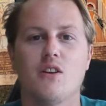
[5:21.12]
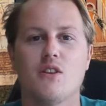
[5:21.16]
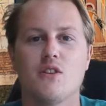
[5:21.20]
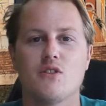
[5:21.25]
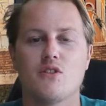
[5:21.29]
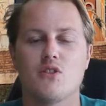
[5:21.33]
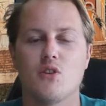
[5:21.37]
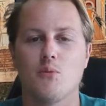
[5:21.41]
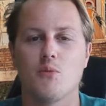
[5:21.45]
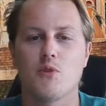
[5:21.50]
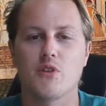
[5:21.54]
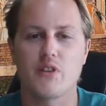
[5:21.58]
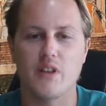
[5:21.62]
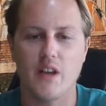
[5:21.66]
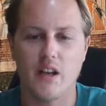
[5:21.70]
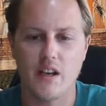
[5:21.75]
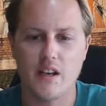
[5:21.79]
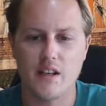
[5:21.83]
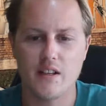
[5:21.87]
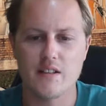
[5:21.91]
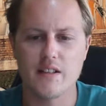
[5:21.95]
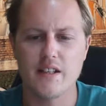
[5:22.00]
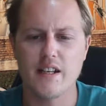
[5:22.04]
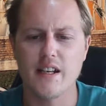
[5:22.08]
So
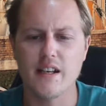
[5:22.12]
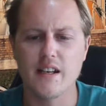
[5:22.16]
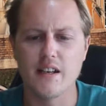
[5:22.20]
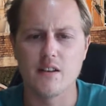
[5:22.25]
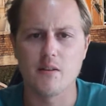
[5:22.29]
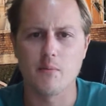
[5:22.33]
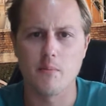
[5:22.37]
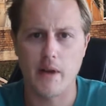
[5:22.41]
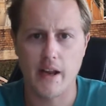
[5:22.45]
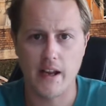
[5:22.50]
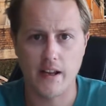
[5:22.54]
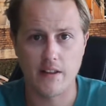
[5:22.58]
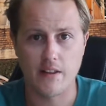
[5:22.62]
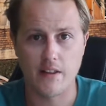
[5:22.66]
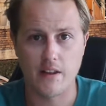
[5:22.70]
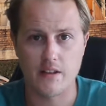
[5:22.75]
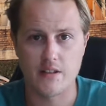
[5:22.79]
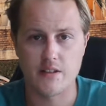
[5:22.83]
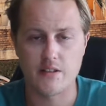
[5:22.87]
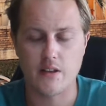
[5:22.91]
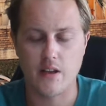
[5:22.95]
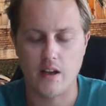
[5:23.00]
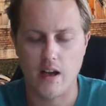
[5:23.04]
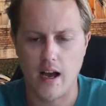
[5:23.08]
Mercedes needed to make
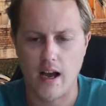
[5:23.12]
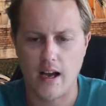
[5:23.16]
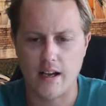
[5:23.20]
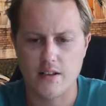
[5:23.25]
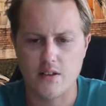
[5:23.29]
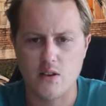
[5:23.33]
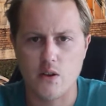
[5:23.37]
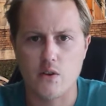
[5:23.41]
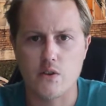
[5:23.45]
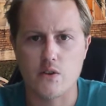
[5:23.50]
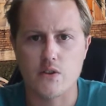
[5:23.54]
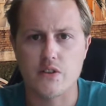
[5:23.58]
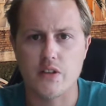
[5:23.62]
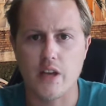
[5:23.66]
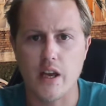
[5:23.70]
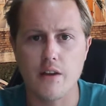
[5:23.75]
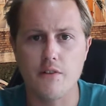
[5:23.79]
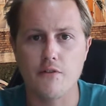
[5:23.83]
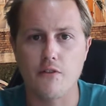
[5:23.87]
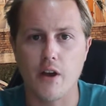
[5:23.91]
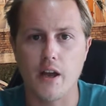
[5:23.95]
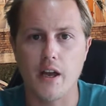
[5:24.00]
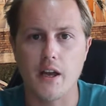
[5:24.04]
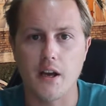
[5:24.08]
this as
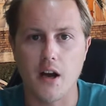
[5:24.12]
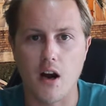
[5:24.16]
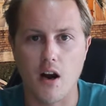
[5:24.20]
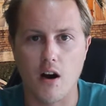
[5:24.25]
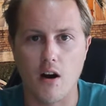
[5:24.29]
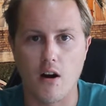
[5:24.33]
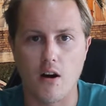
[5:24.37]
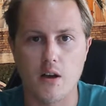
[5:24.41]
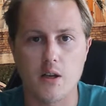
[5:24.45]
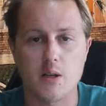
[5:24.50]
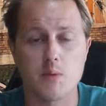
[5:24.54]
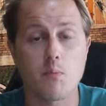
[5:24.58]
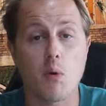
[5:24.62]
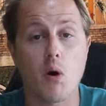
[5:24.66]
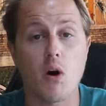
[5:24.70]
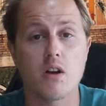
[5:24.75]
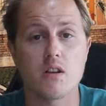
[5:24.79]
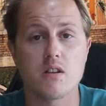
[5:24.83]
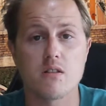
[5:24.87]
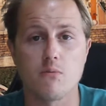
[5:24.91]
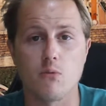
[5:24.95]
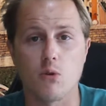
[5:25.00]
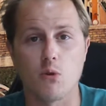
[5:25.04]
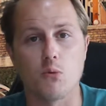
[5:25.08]
safe a car as
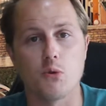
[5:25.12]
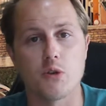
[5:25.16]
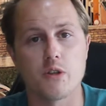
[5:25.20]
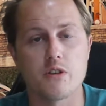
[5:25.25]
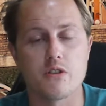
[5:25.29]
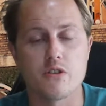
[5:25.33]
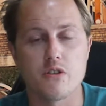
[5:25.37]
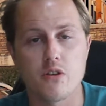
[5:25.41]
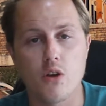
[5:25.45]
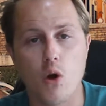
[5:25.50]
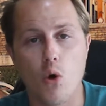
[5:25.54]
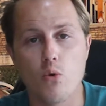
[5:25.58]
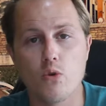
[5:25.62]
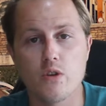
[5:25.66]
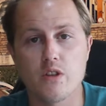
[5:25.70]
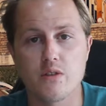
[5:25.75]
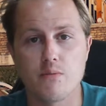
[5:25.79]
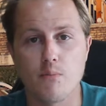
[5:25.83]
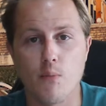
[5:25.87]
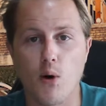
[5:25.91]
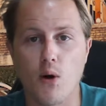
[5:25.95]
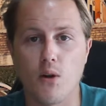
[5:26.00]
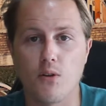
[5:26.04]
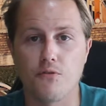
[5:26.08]
possible, which is no
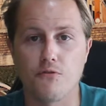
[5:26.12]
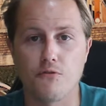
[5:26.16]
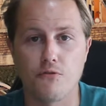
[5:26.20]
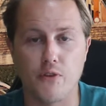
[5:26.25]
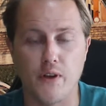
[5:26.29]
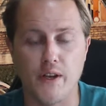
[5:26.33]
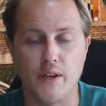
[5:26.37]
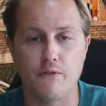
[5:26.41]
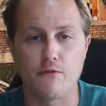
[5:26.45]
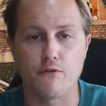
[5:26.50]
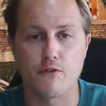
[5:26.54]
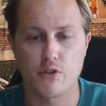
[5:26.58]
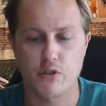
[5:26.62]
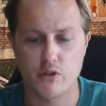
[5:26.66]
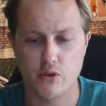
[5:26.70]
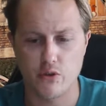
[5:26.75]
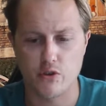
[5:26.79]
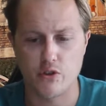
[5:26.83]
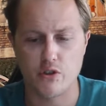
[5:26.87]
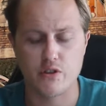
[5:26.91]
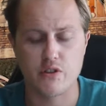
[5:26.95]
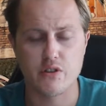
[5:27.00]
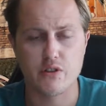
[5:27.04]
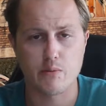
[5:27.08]
small feat for
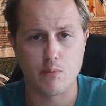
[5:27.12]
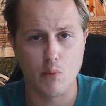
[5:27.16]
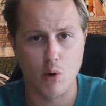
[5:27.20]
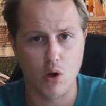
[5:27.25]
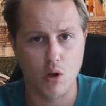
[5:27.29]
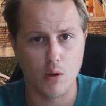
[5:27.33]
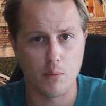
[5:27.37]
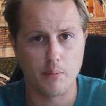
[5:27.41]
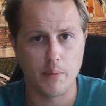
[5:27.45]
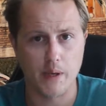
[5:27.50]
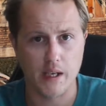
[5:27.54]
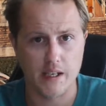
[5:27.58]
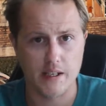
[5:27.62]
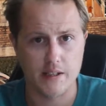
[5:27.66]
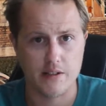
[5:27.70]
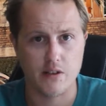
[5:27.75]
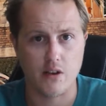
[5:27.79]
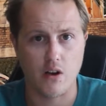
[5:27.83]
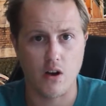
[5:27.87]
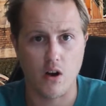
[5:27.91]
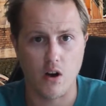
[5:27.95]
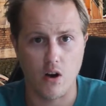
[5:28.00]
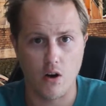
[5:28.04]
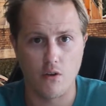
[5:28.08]
such a small
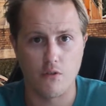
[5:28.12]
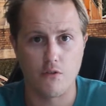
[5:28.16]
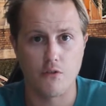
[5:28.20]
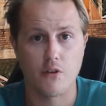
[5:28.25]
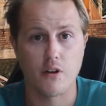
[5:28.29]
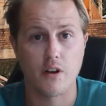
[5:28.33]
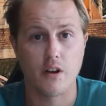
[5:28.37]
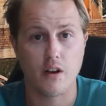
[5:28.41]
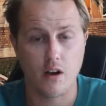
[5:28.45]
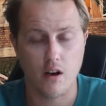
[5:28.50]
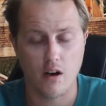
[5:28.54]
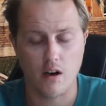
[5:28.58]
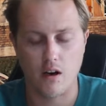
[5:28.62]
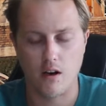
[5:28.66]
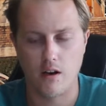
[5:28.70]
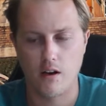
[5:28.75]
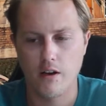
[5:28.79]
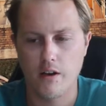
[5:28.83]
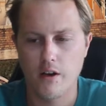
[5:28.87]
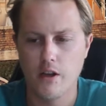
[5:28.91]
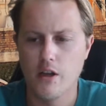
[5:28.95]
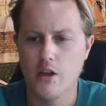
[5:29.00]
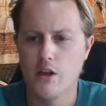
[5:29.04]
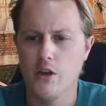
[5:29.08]
piece of
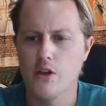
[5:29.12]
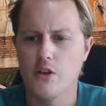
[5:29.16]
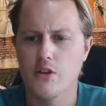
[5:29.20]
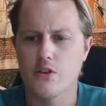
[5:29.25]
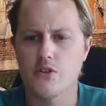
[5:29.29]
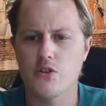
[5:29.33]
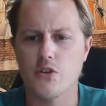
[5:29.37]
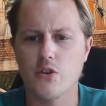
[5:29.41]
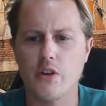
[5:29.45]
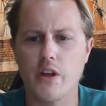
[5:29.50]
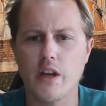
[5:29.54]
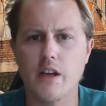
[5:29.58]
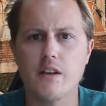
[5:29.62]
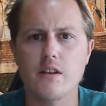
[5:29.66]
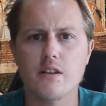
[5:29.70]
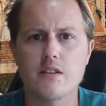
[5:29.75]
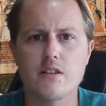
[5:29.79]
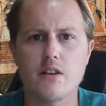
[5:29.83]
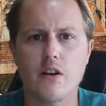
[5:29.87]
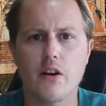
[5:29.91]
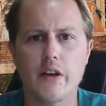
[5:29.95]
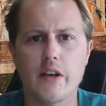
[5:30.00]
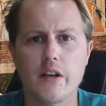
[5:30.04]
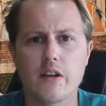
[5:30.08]
car. So they
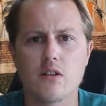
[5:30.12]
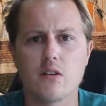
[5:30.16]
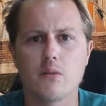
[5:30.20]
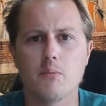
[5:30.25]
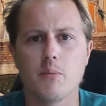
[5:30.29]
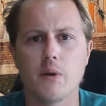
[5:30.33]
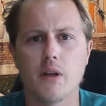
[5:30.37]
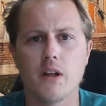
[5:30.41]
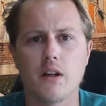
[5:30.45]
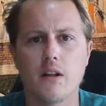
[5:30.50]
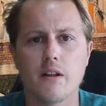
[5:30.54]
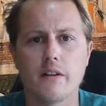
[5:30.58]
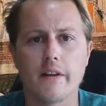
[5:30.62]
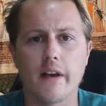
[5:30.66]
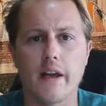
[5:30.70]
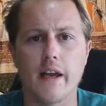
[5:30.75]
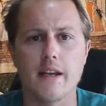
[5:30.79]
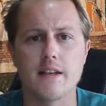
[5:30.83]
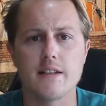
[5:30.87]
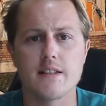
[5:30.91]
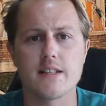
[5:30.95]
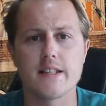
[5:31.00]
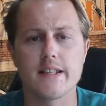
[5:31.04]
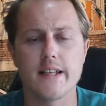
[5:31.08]
decided to build
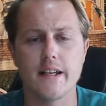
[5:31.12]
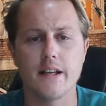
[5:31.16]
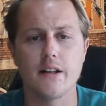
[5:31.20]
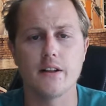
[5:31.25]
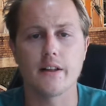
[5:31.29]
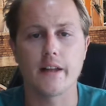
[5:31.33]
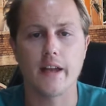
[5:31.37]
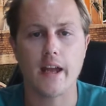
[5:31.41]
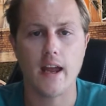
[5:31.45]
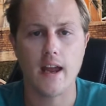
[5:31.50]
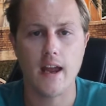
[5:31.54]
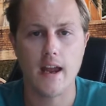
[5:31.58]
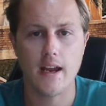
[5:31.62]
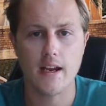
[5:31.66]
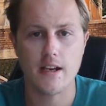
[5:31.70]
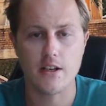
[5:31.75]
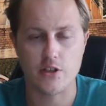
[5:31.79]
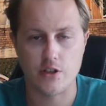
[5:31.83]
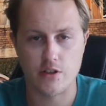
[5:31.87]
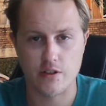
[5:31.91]
a steel cage